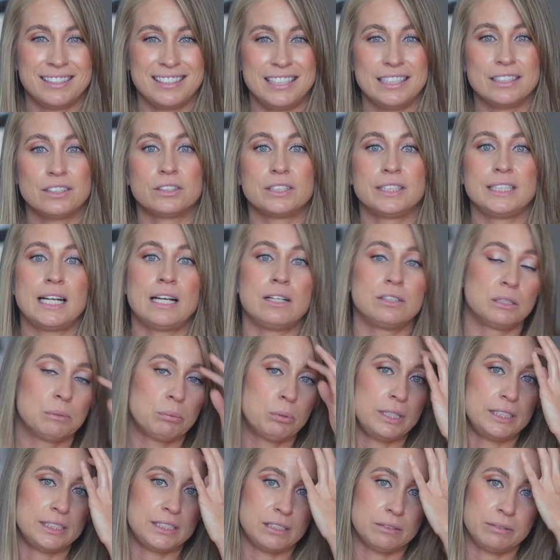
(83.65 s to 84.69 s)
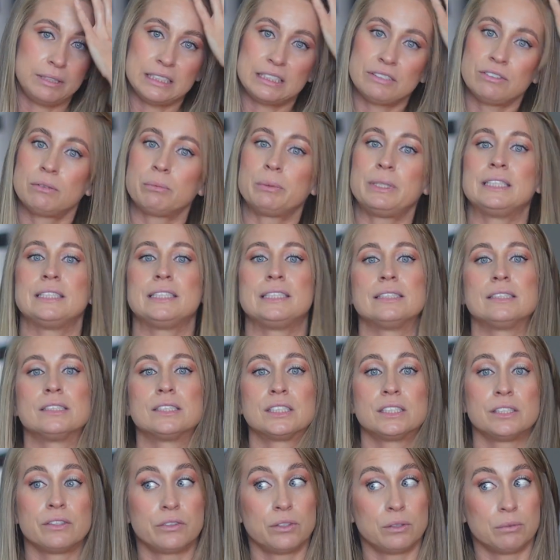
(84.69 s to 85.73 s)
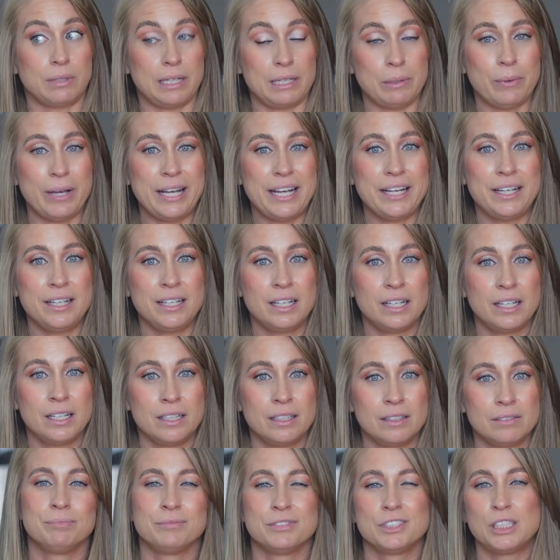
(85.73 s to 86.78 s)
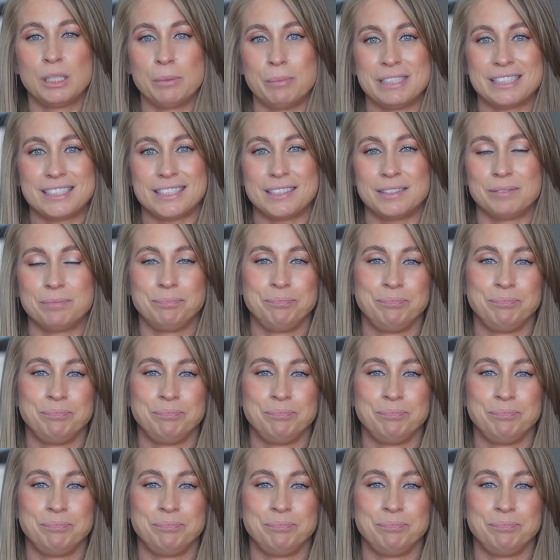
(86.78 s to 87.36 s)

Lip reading: in learning how to price the rates for brand deals the right way to miss it.